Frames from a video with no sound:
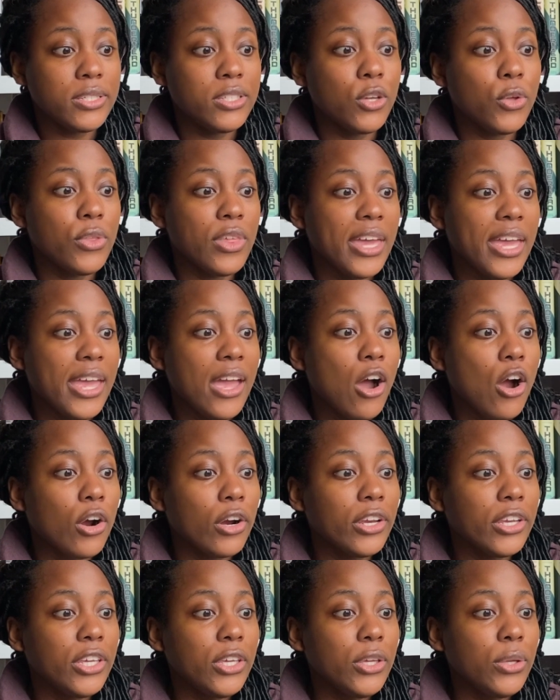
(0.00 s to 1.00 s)
So they
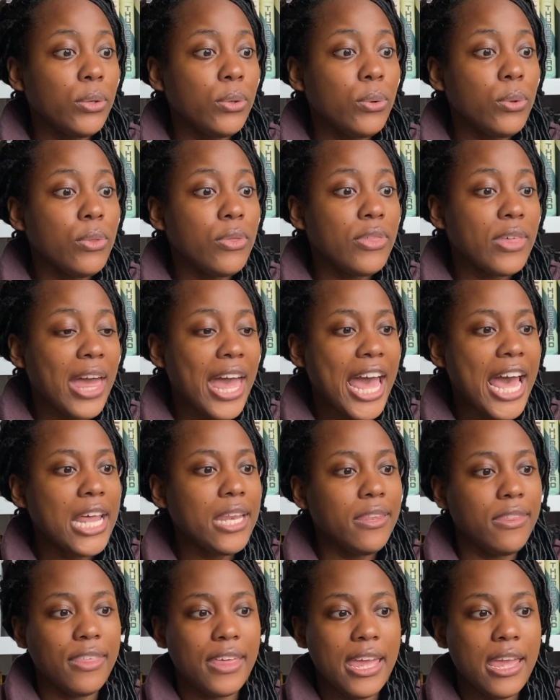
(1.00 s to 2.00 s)
argue that
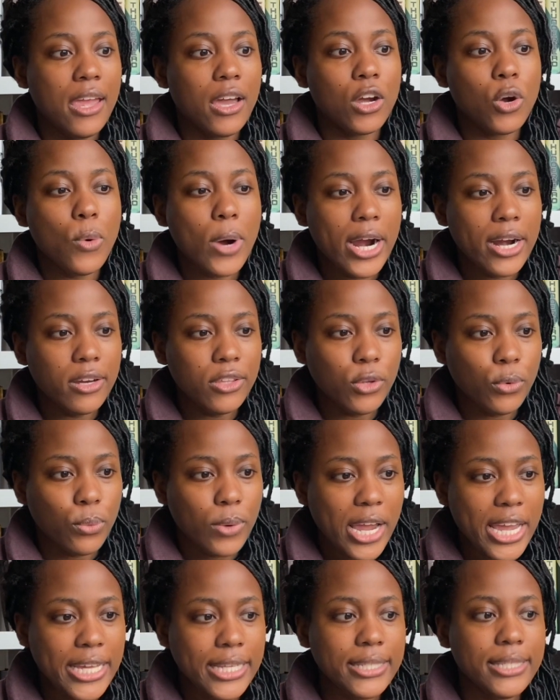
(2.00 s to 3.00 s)
they acquired the
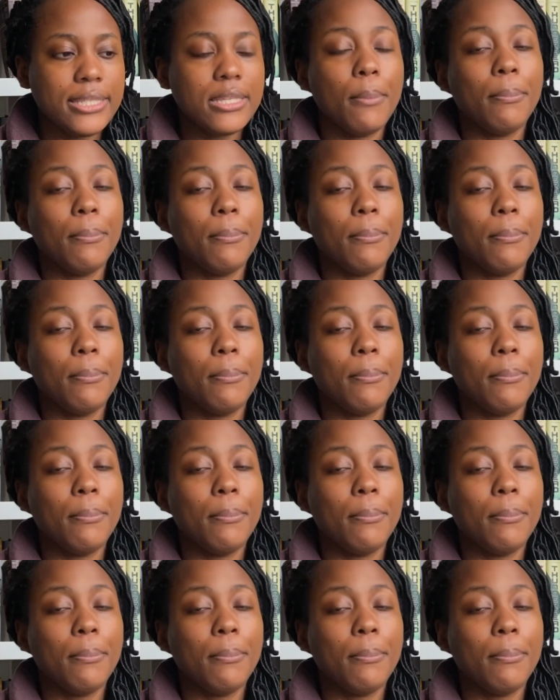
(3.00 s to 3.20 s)
rights,